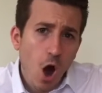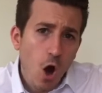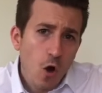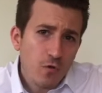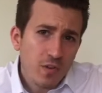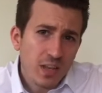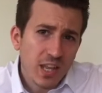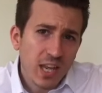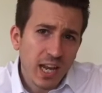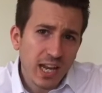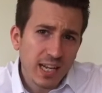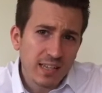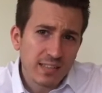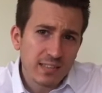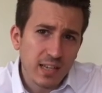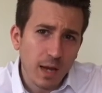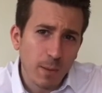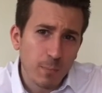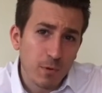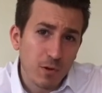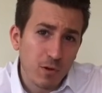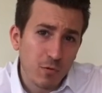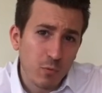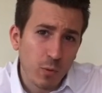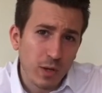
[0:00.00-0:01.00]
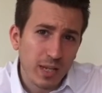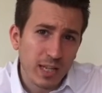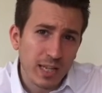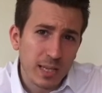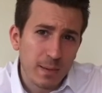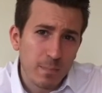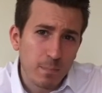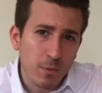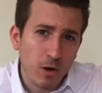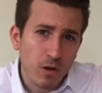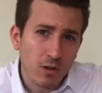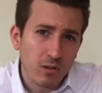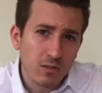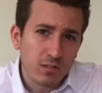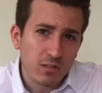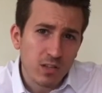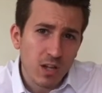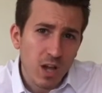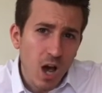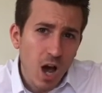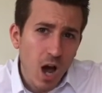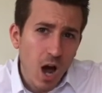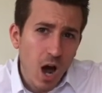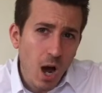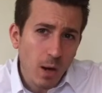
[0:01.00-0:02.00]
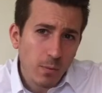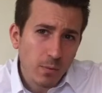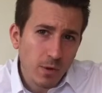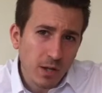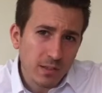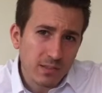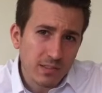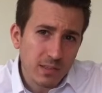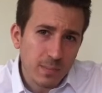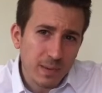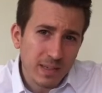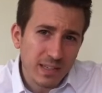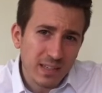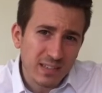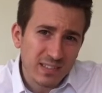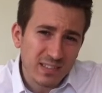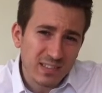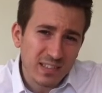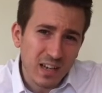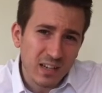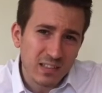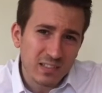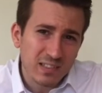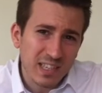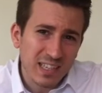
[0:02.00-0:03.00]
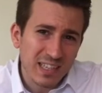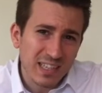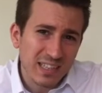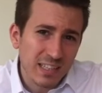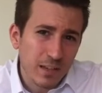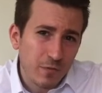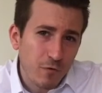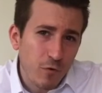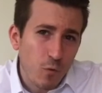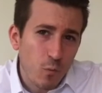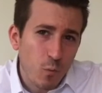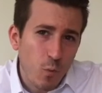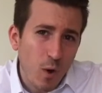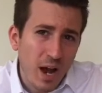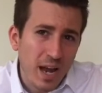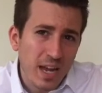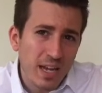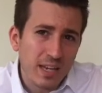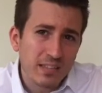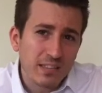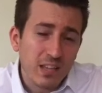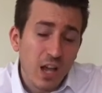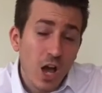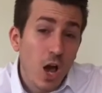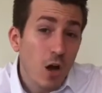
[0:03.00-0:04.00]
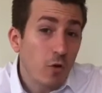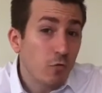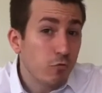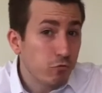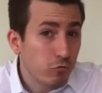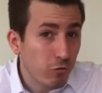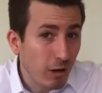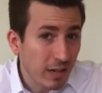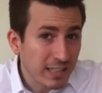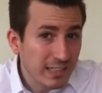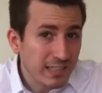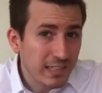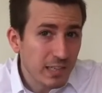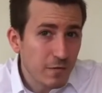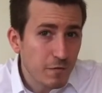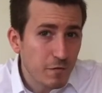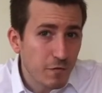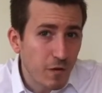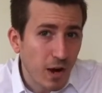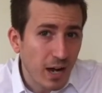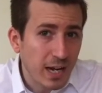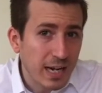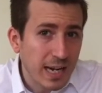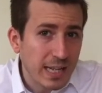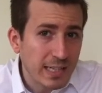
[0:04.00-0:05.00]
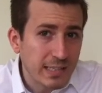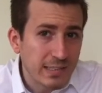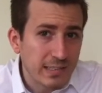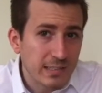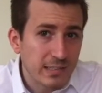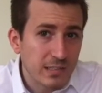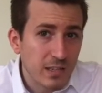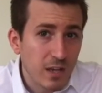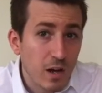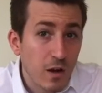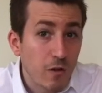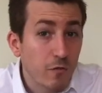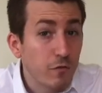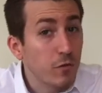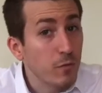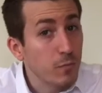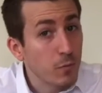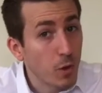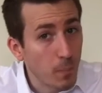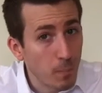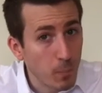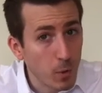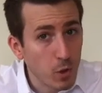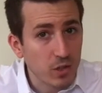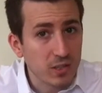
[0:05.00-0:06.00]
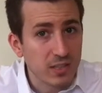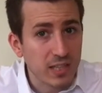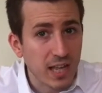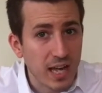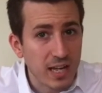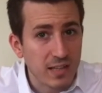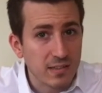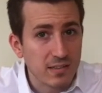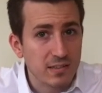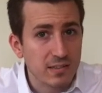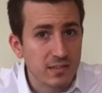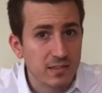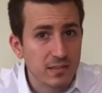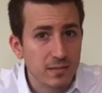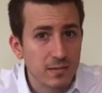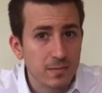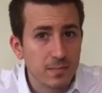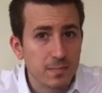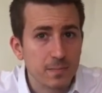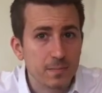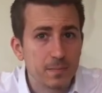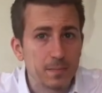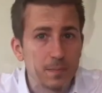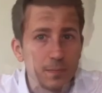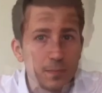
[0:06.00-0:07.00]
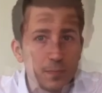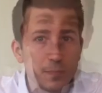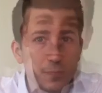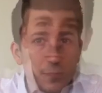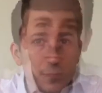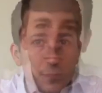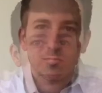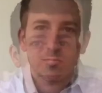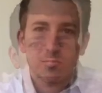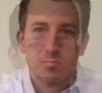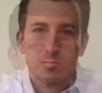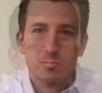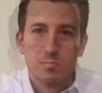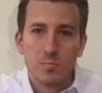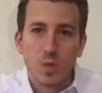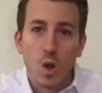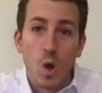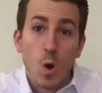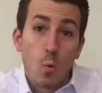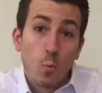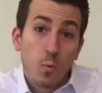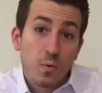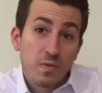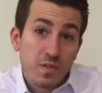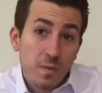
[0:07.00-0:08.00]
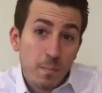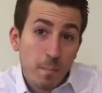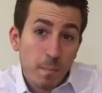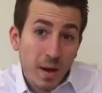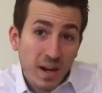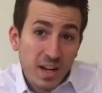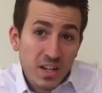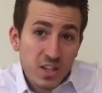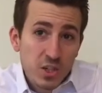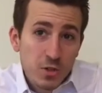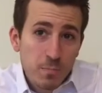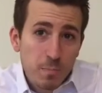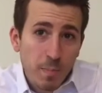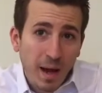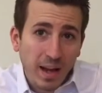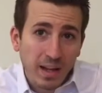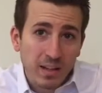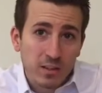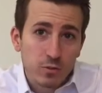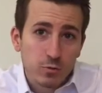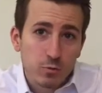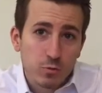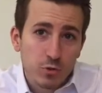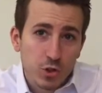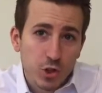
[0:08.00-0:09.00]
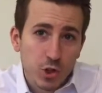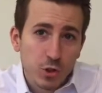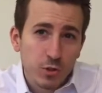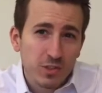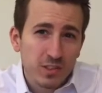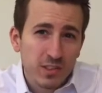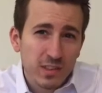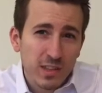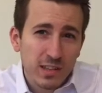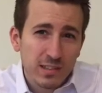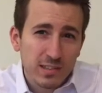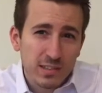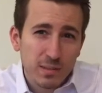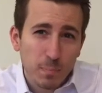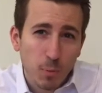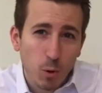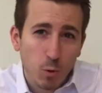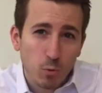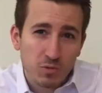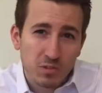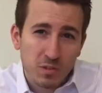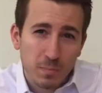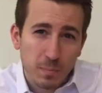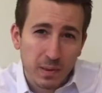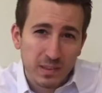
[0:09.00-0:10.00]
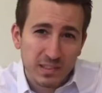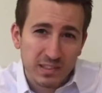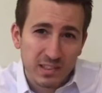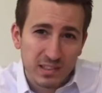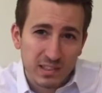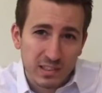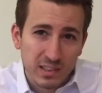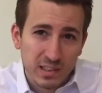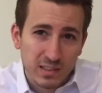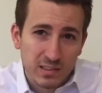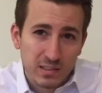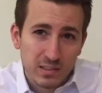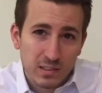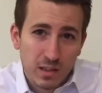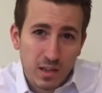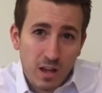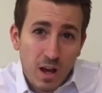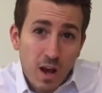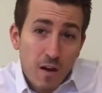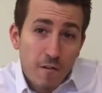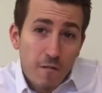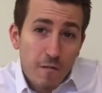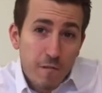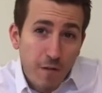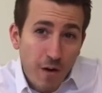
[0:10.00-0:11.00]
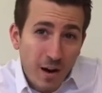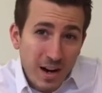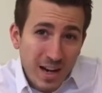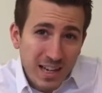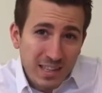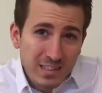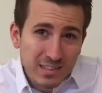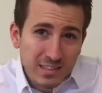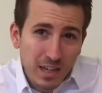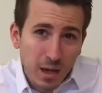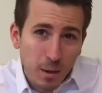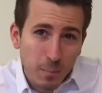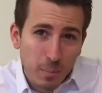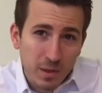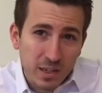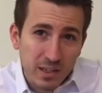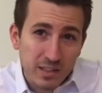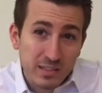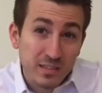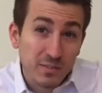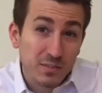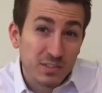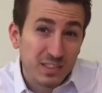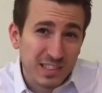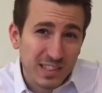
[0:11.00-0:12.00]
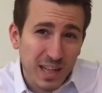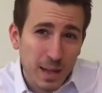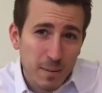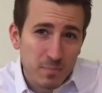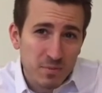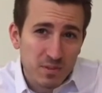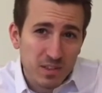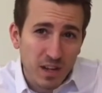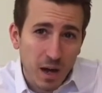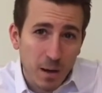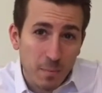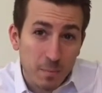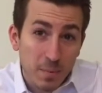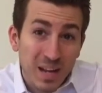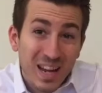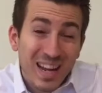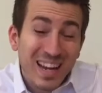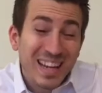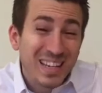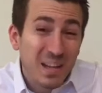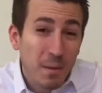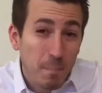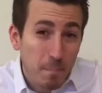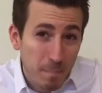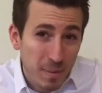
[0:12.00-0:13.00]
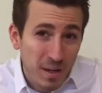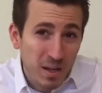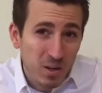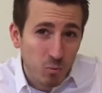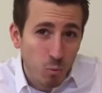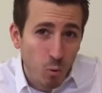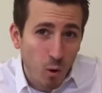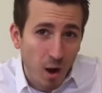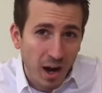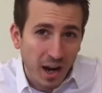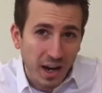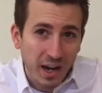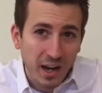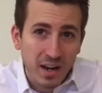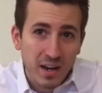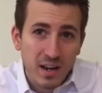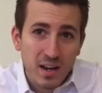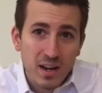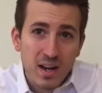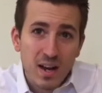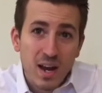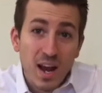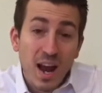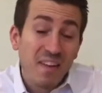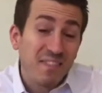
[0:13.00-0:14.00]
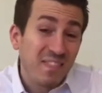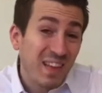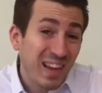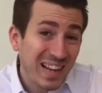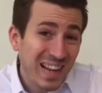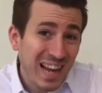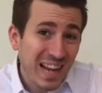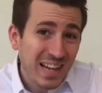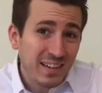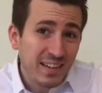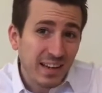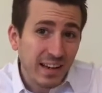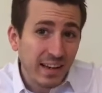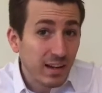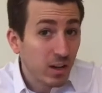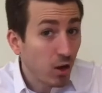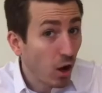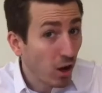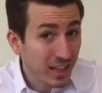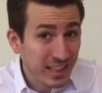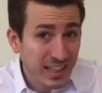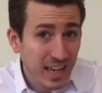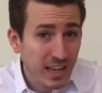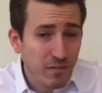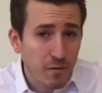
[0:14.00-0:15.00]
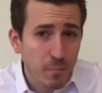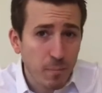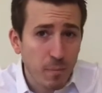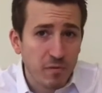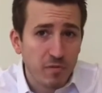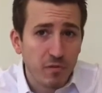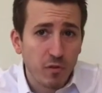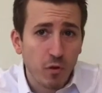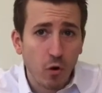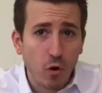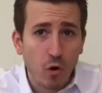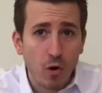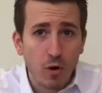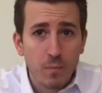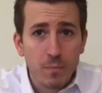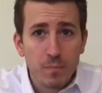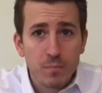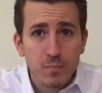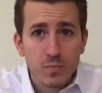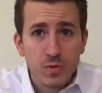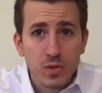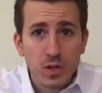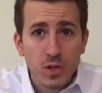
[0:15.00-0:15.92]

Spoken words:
Over the next couple of weekly blogs, I'm going to be discussing different ways of raising finance from your book debts. With the major banks reducing their support to businesses, finance companies have stepped up in a big way, and they're lending like never before.